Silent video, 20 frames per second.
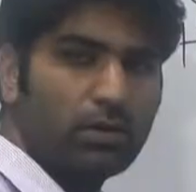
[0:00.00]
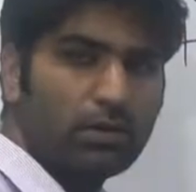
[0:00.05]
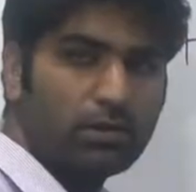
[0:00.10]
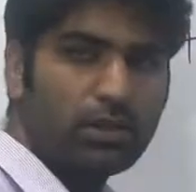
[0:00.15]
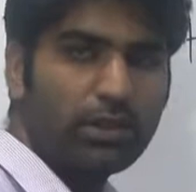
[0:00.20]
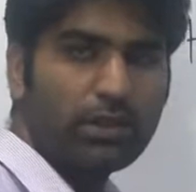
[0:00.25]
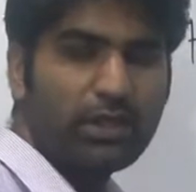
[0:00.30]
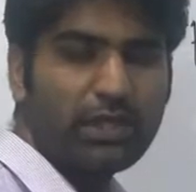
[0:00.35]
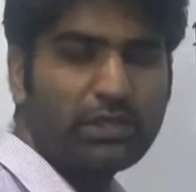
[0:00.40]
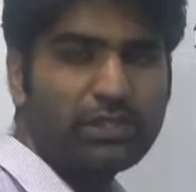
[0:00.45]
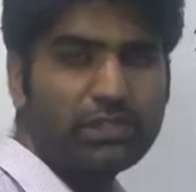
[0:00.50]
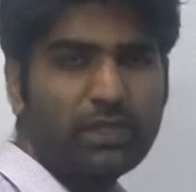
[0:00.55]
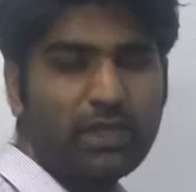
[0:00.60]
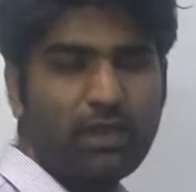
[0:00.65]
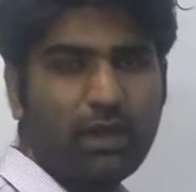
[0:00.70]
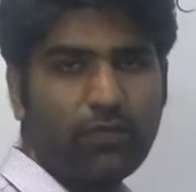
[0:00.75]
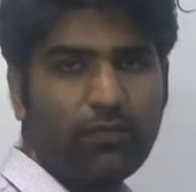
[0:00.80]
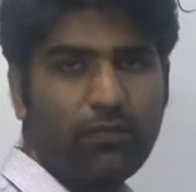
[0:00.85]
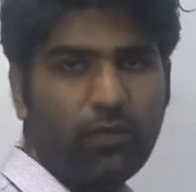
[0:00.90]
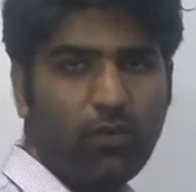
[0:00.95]
the
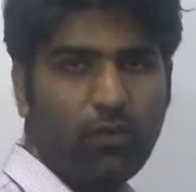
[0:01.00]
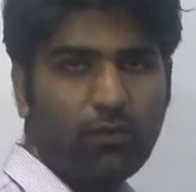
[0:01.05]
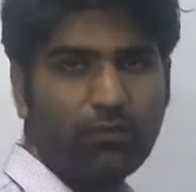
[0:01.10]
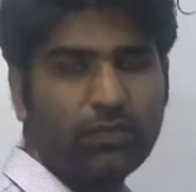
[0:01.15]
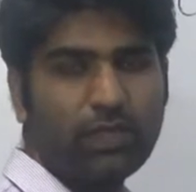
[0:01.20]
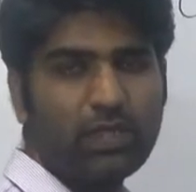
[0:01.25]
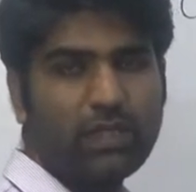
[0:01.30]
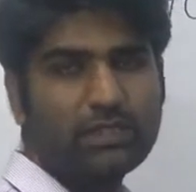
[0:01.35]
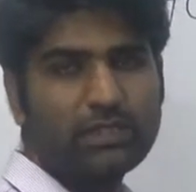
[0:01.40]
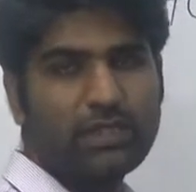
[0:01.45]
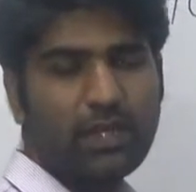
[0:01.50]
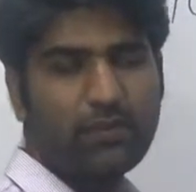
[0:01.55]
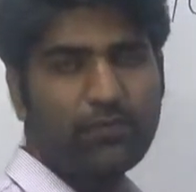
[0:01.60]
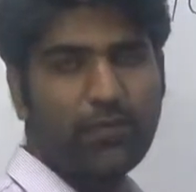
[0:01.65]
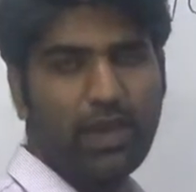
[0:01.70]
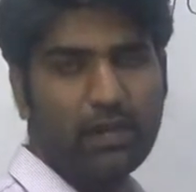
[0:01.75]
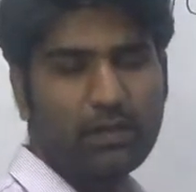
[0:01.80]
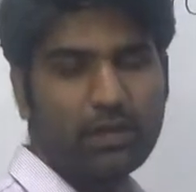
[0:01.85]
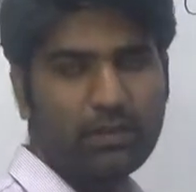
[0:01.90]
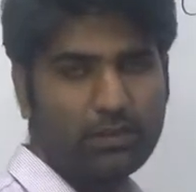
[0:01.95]
HCF of these
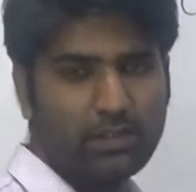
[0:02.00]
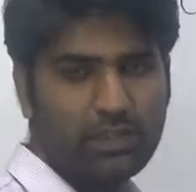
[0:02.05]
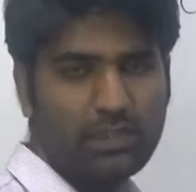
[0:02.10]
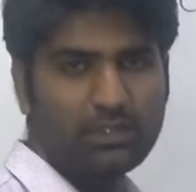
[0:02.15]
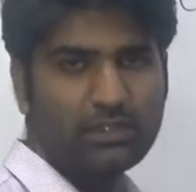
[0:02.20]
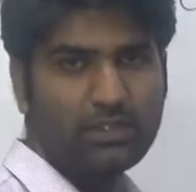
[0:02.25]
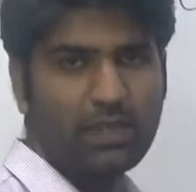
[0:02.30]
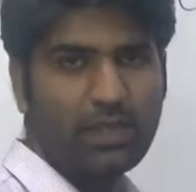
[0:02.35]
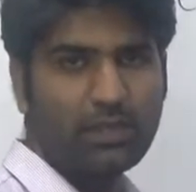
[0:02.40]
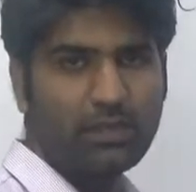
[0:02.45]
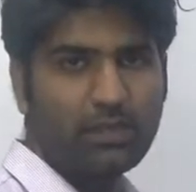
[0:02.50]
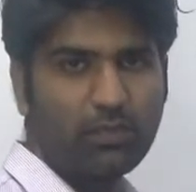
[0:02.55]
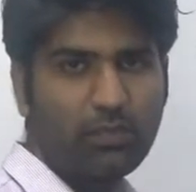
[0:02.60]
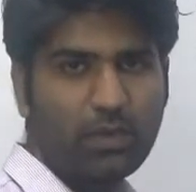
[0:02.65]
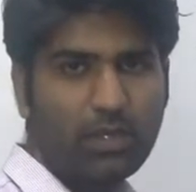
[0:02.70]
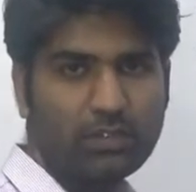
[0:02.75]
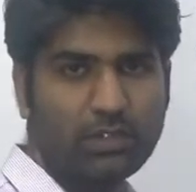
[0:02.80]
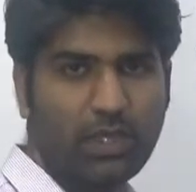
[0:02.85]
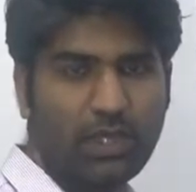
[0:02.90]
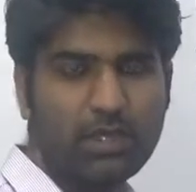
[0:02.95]
three
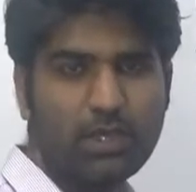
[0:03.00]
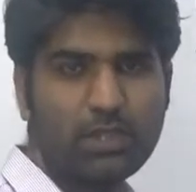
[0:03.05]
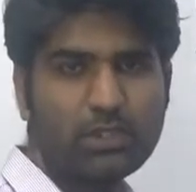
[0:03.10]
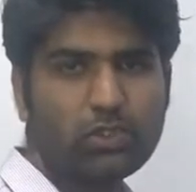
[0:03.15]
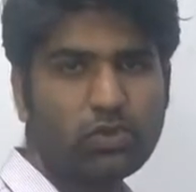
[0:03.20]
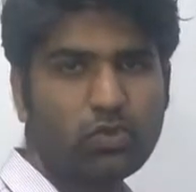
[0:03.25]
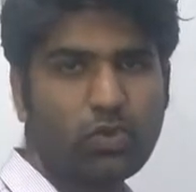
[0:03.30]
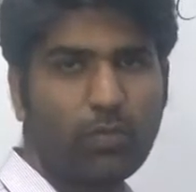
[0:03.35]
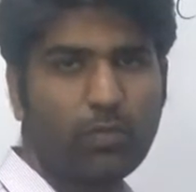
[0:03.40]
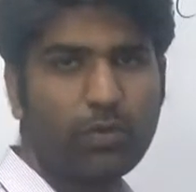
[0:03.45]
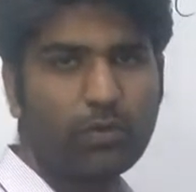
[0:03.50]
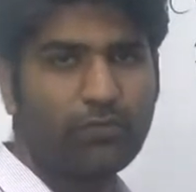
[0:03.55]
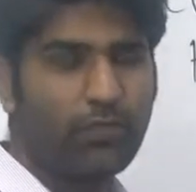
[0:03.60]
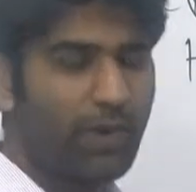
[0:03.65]
numbers. Highest common